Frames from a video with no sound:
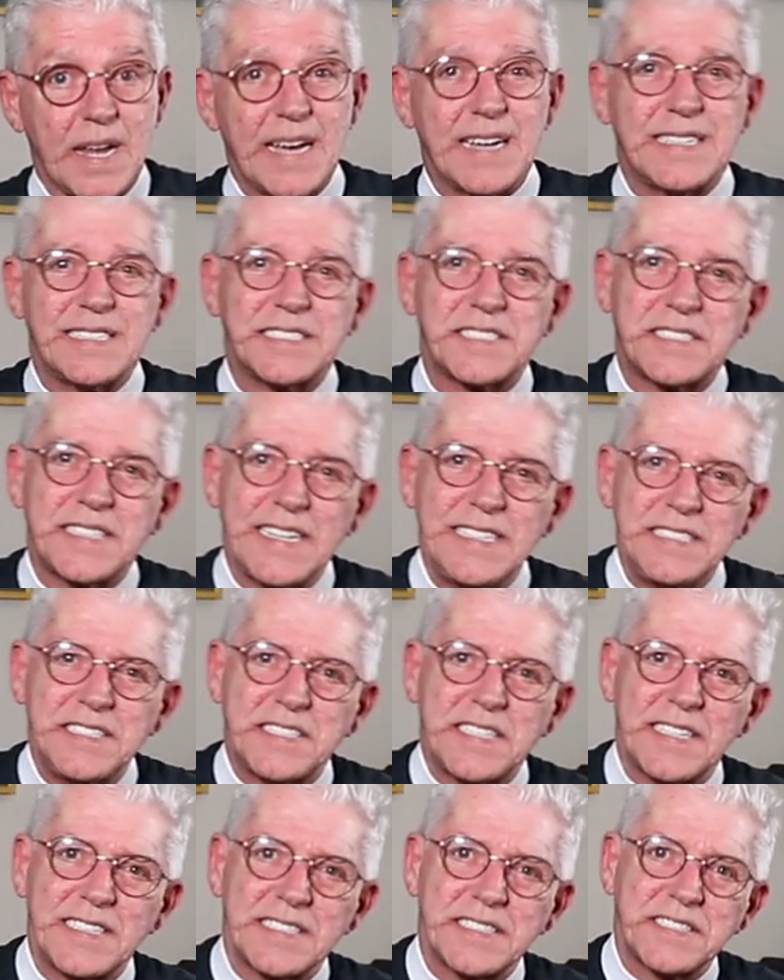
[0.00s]
it is
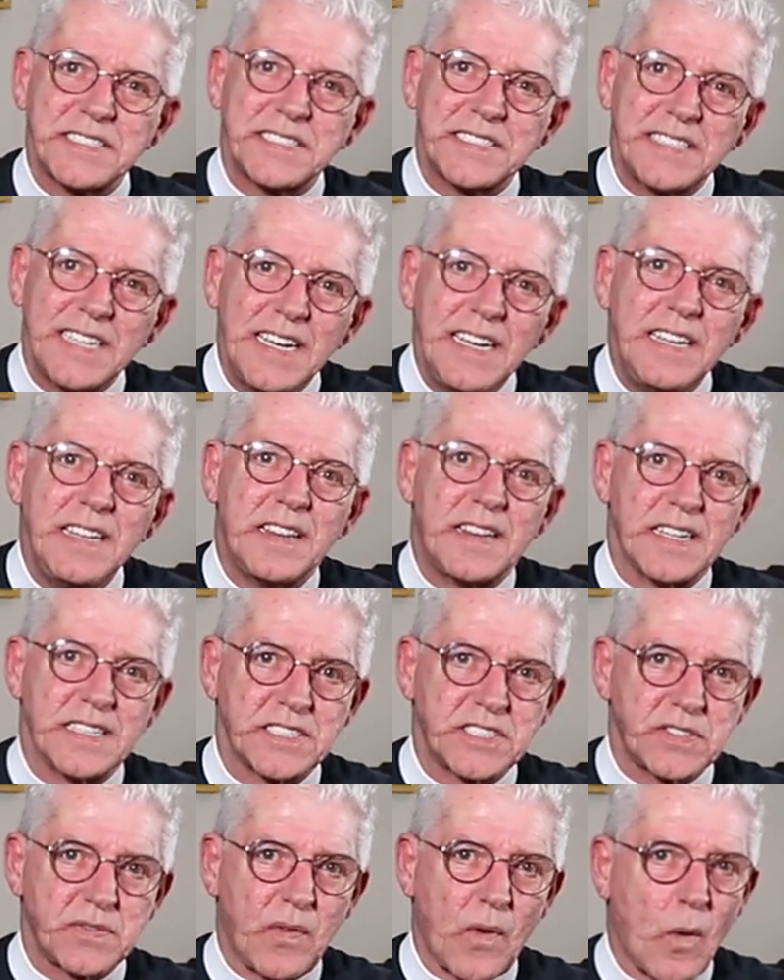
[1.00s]
easy to see
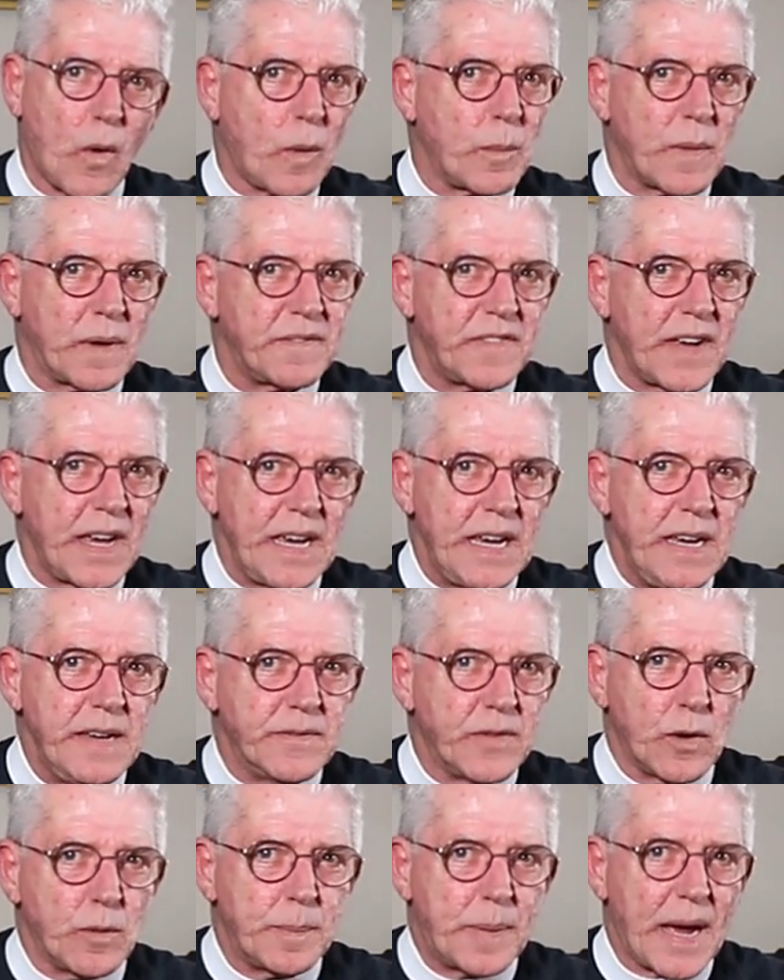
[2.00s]
this form of
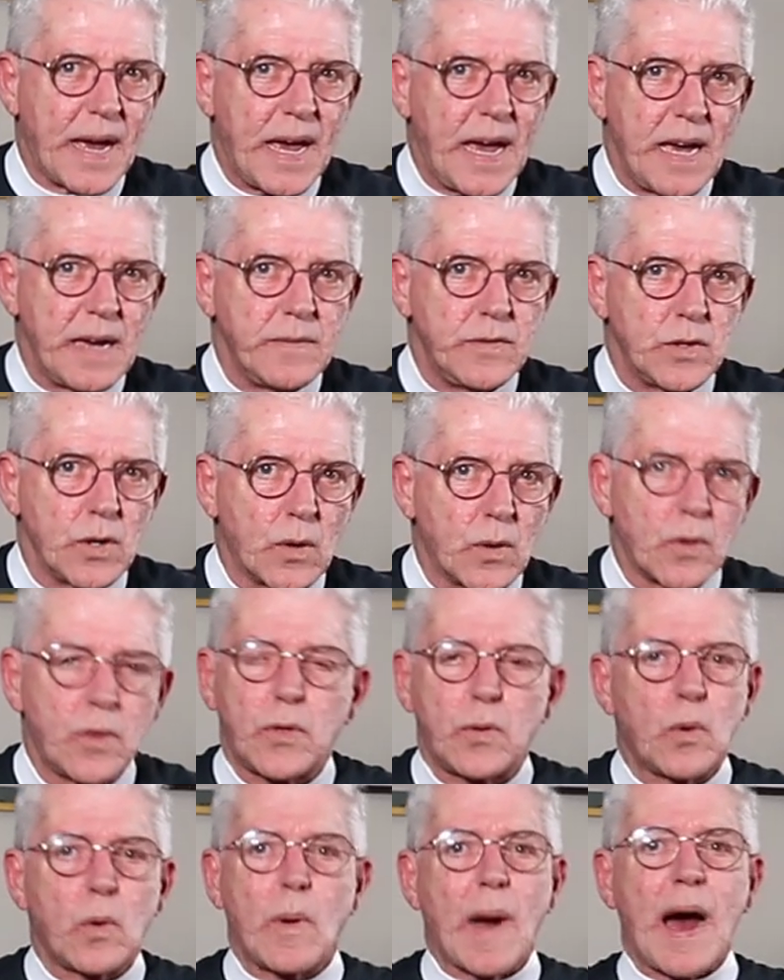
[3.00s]
evil behavior
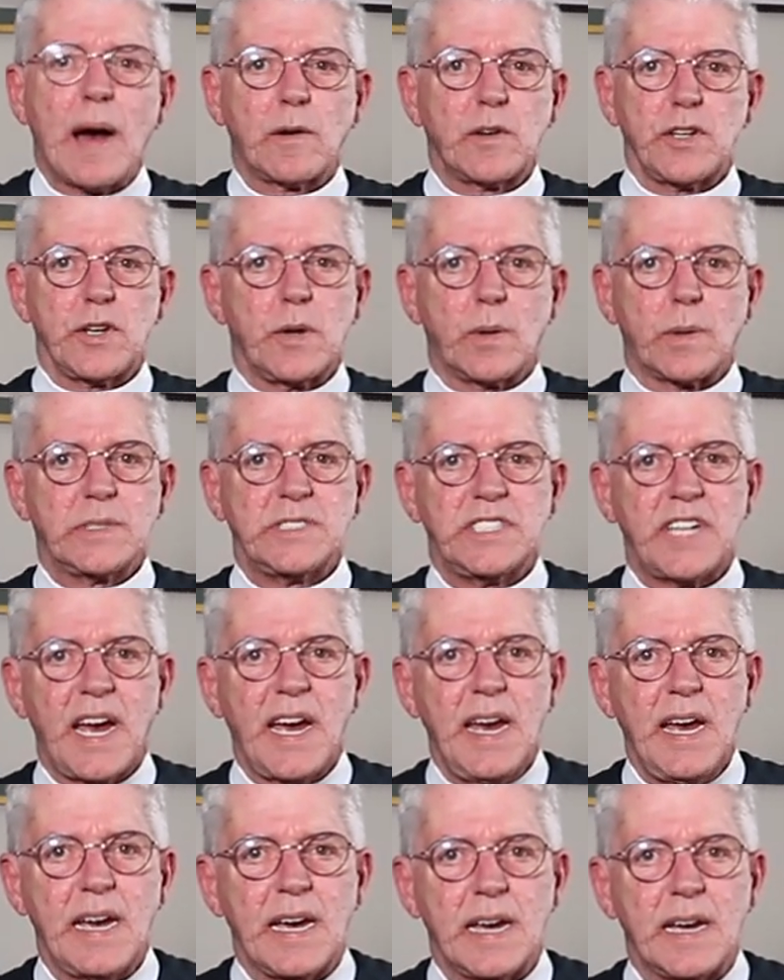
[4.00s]
throughout your
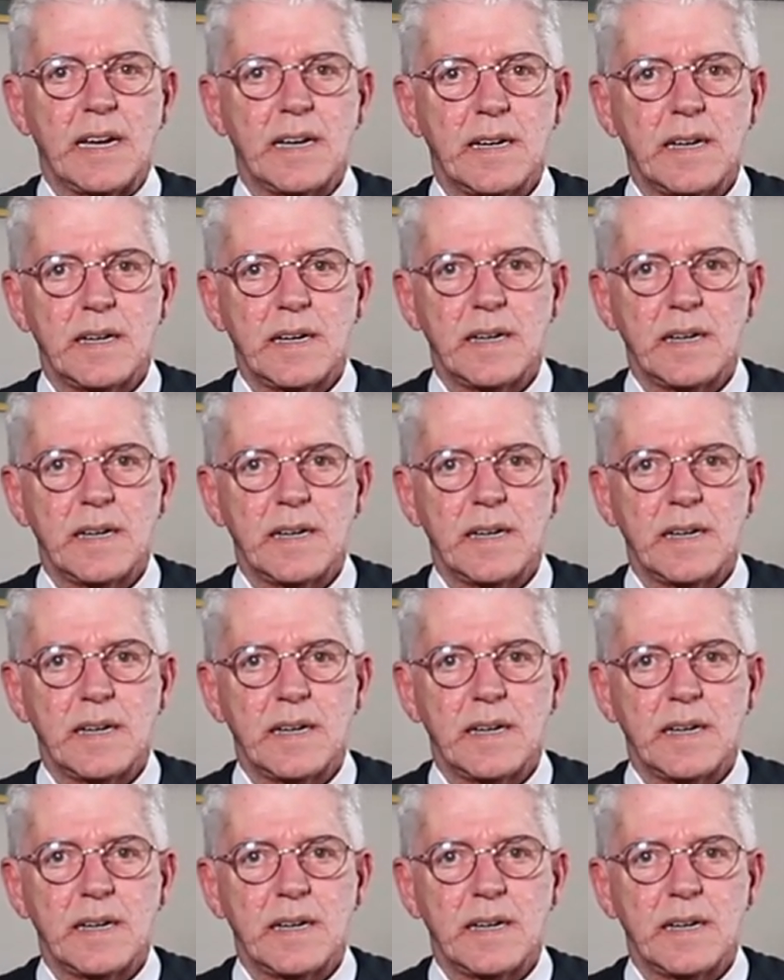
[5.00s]
day,